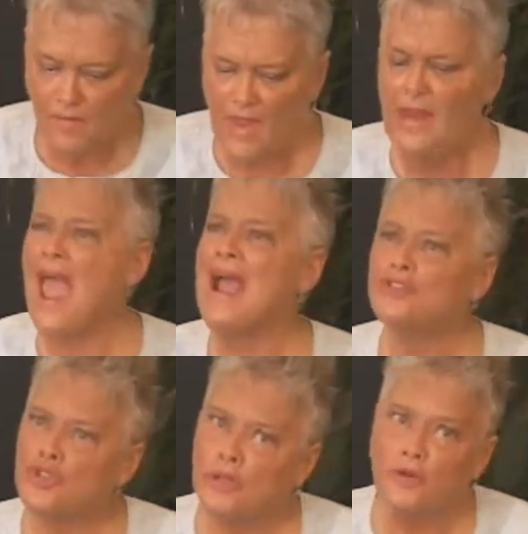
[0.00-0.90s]
It
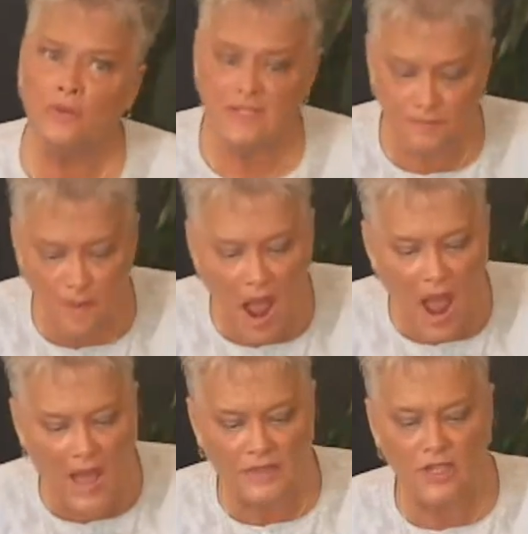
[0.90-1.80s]
actually
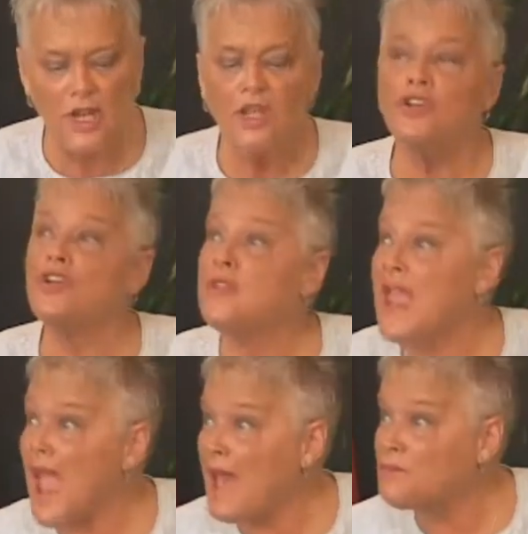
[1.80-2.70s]
responds to
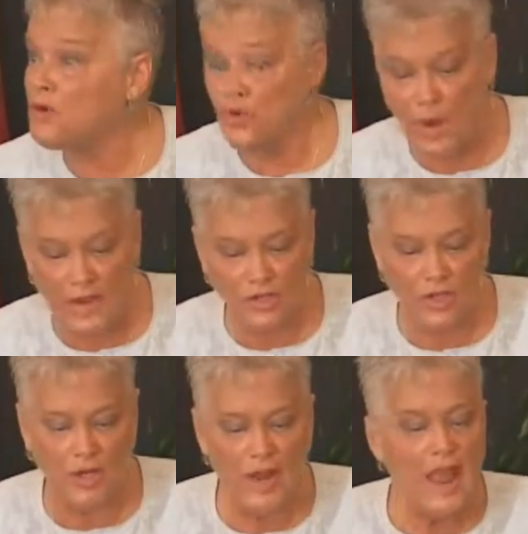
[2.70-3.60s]
the
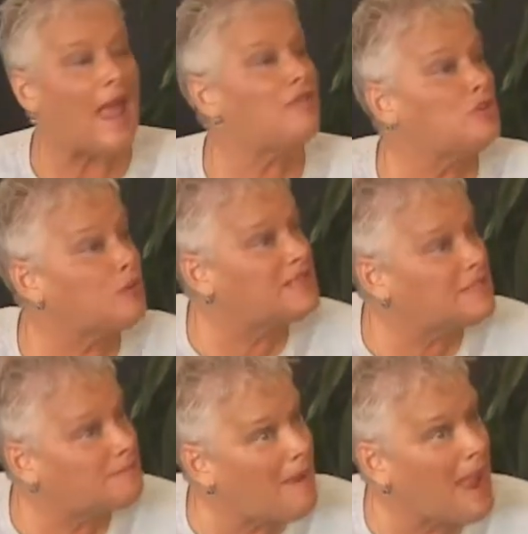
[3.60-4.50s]
admiration and the
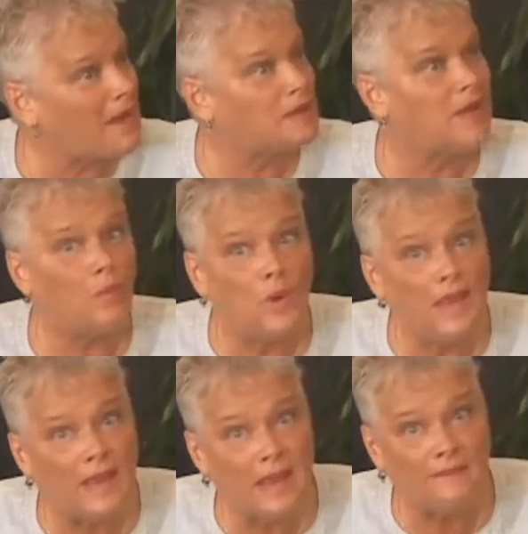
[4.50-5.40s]
respect that
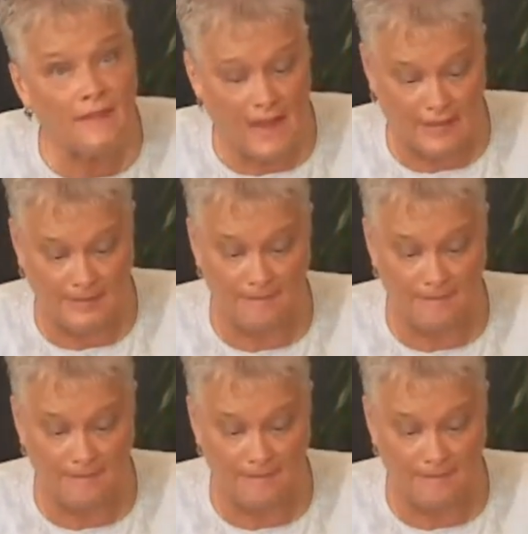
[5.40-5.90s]
we give it.